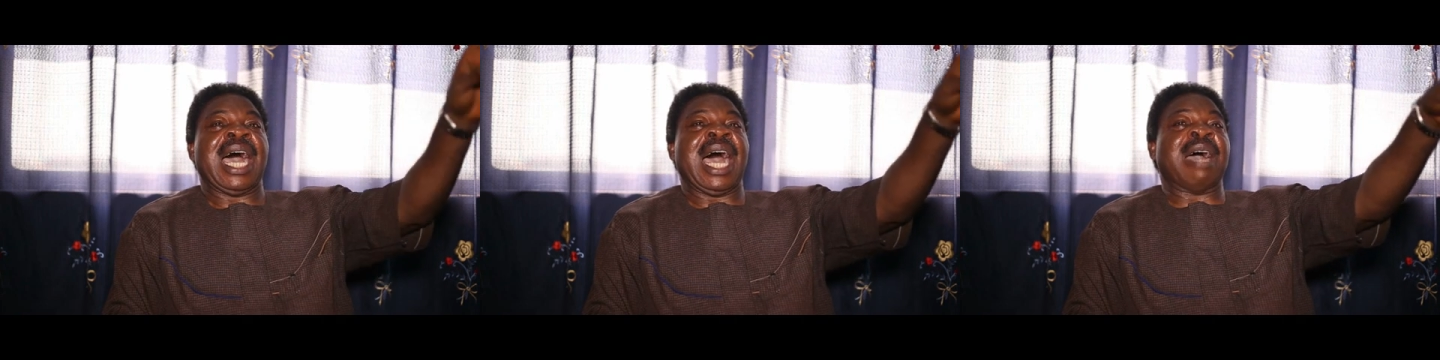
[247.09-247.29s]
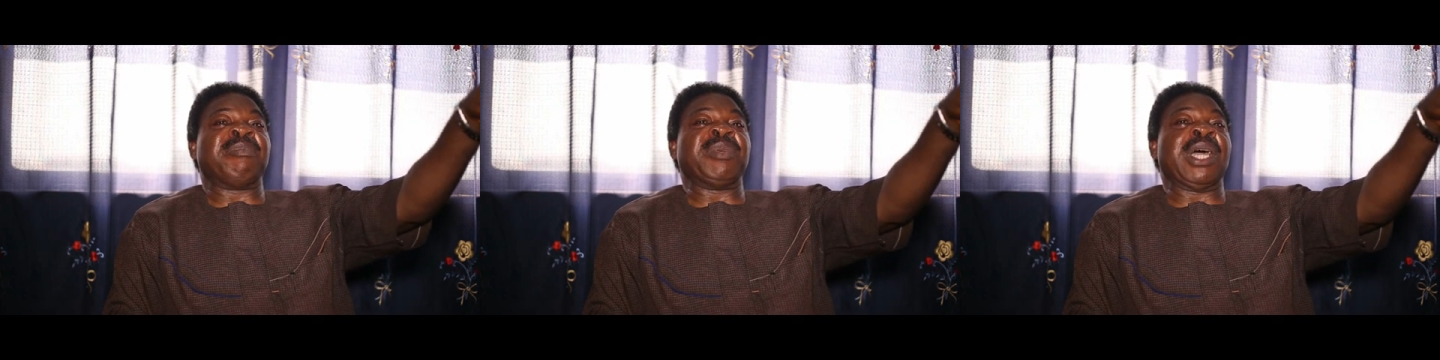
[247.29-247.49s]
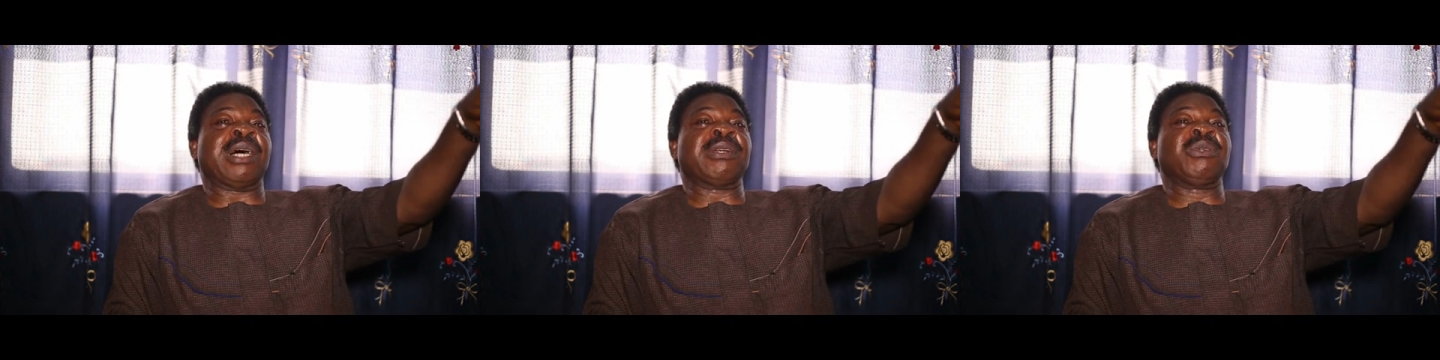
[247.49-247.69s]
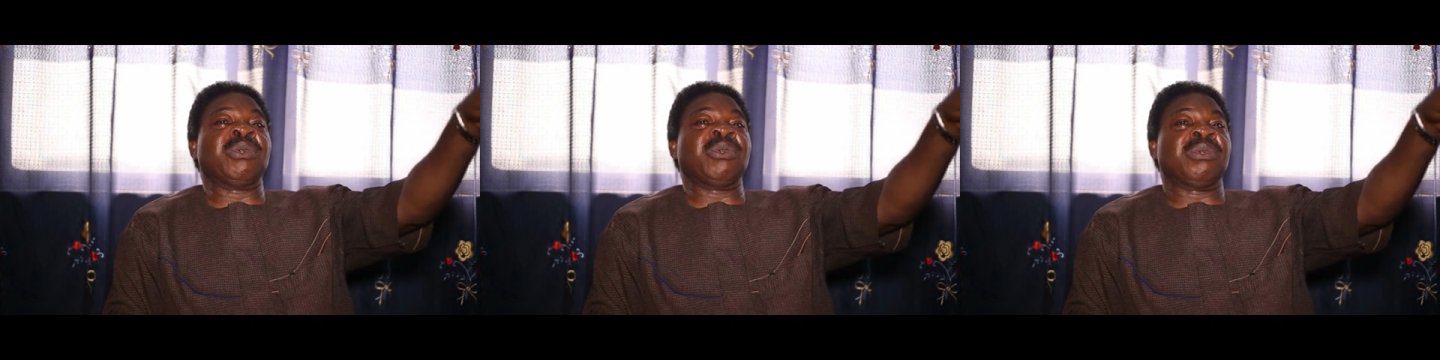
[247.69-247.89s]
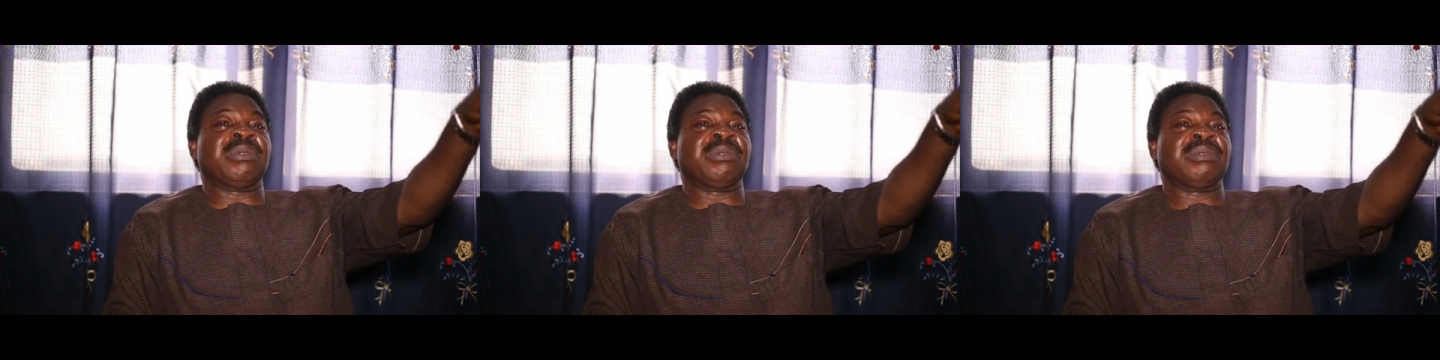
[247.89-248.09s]

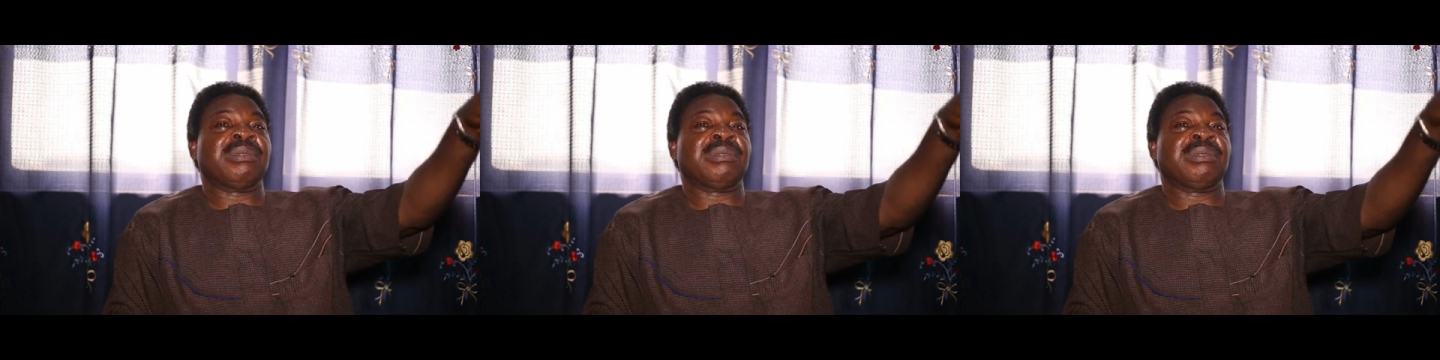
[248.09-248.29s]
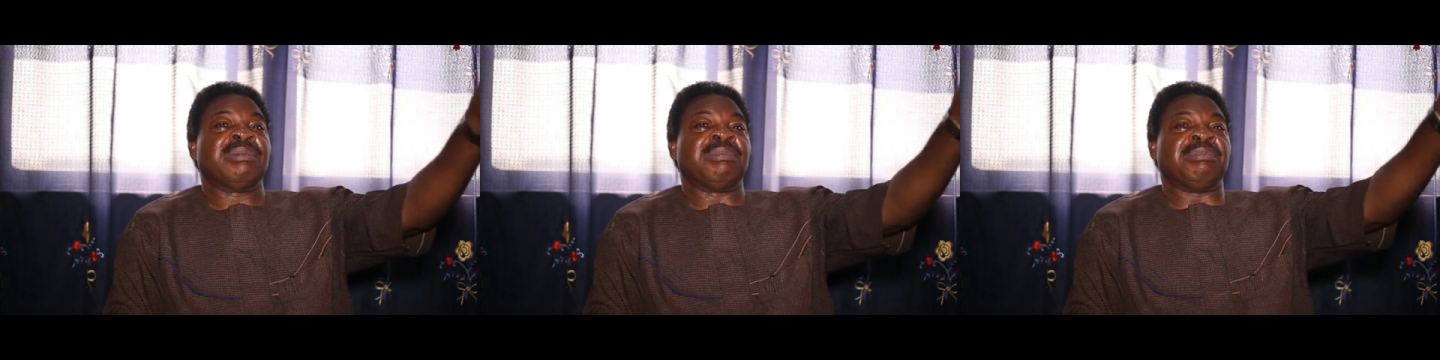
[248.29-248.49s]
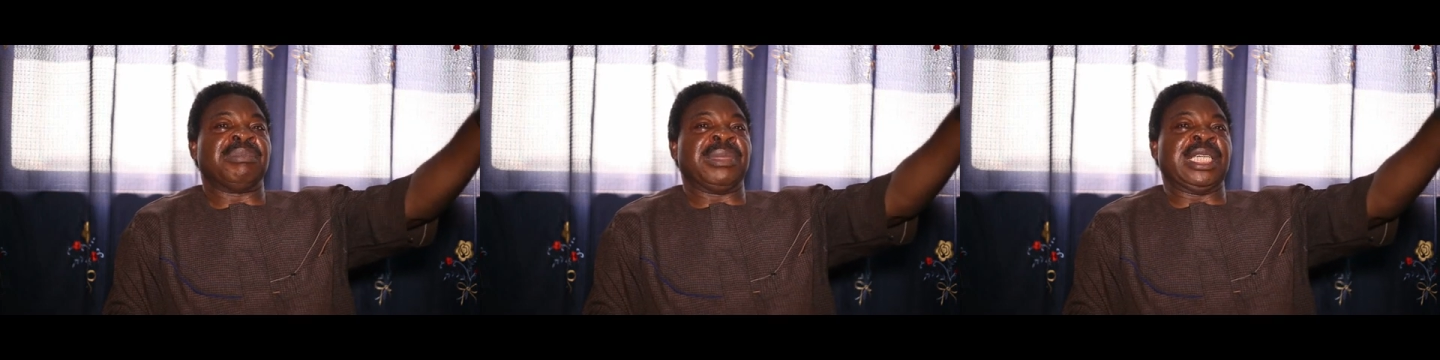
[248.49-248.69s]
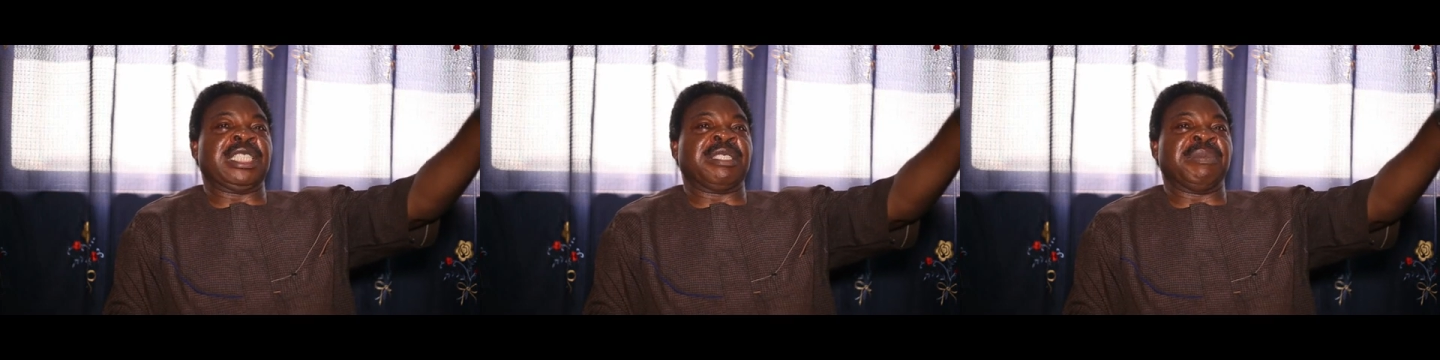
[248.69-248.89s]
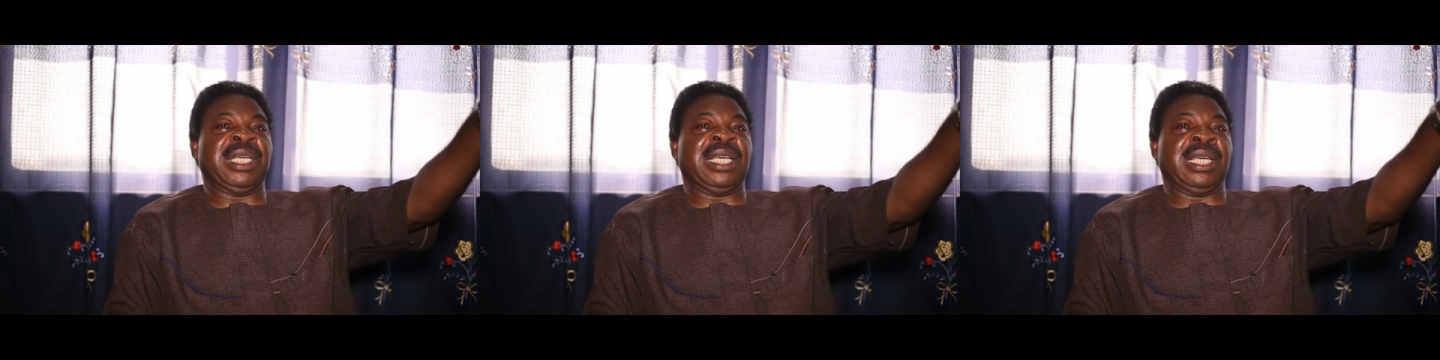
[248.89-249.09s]
Abiodun,
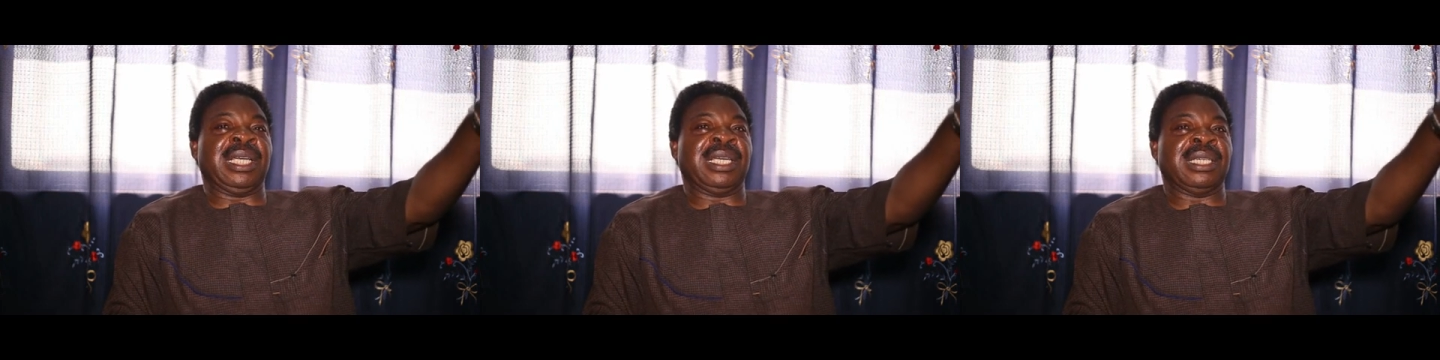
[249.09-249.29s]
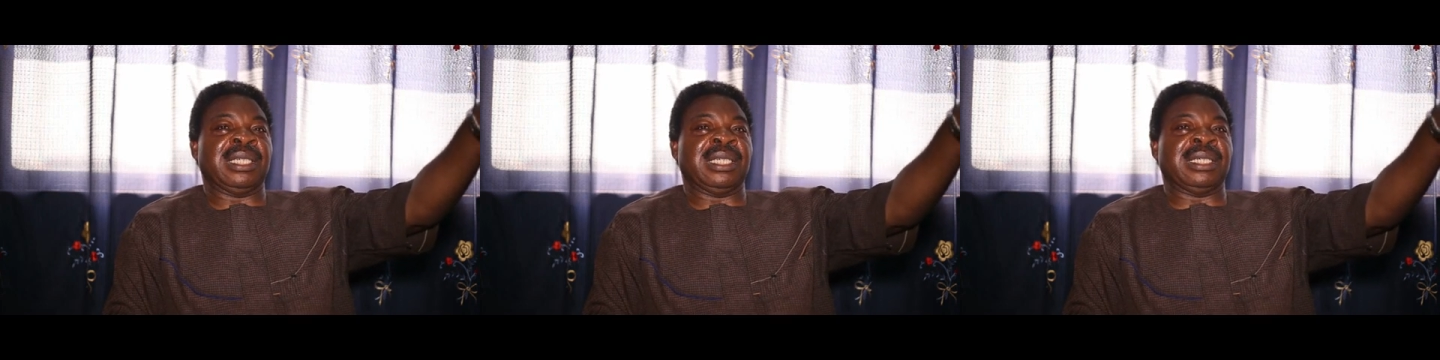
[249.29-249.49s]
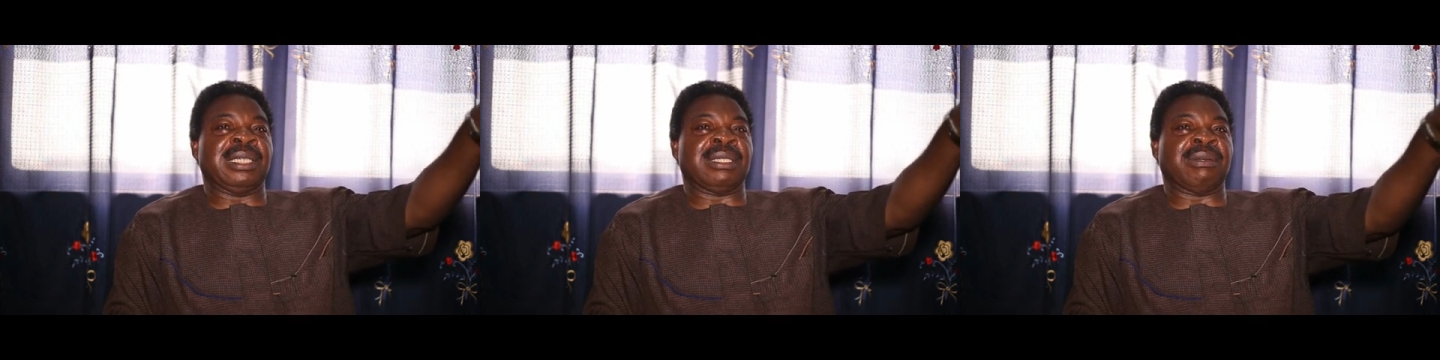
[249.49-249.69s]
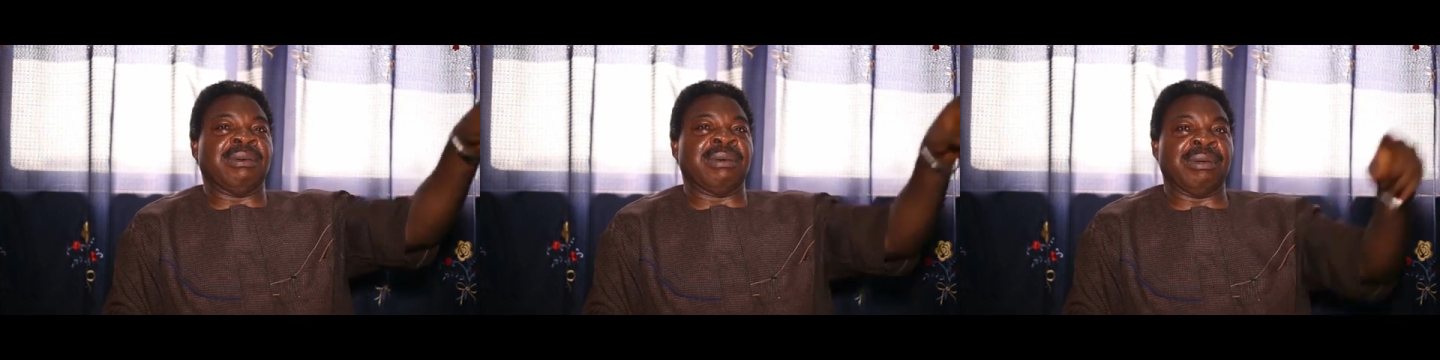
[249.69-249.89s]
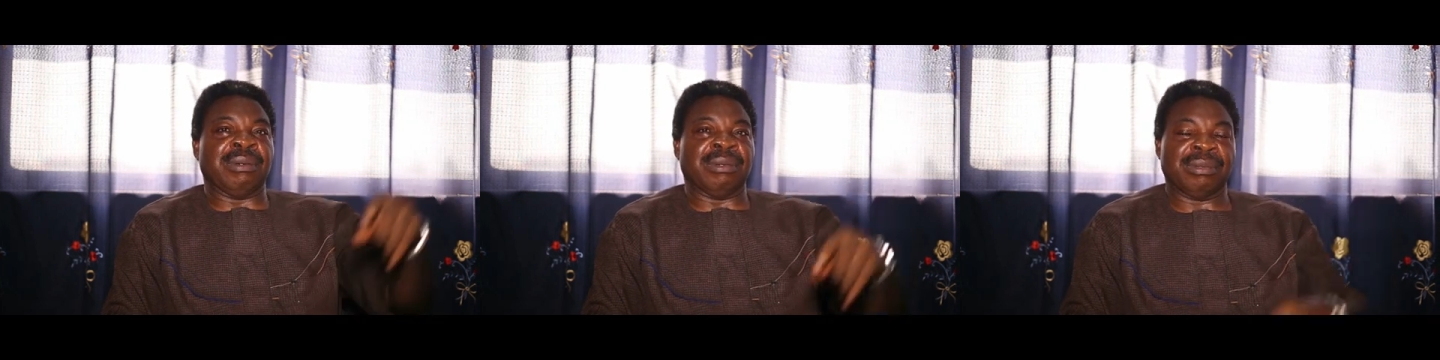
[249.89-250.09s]
meet me in the
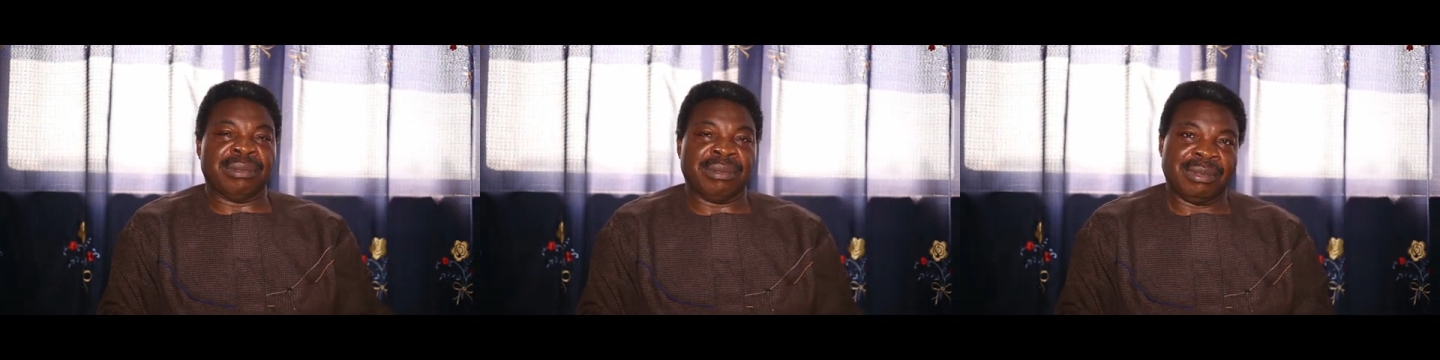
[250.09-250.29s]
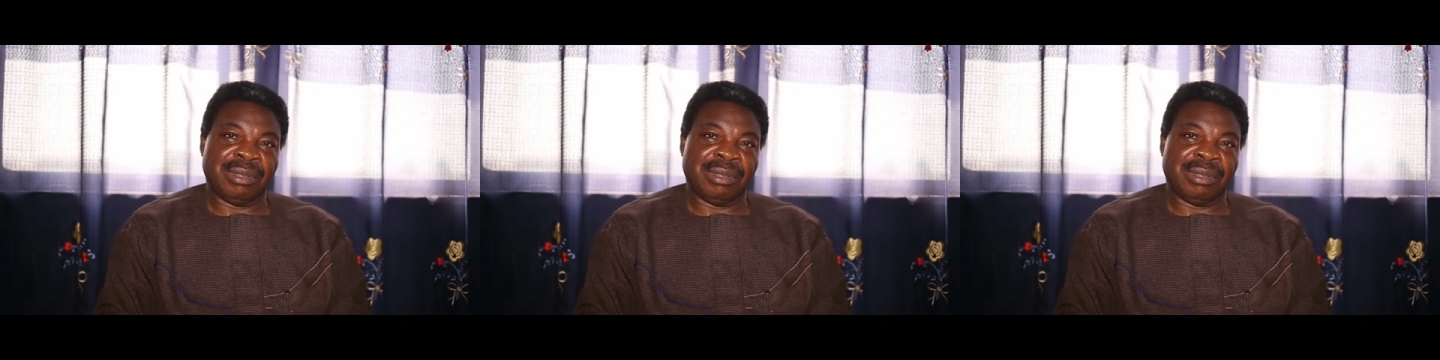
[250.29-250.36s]
school.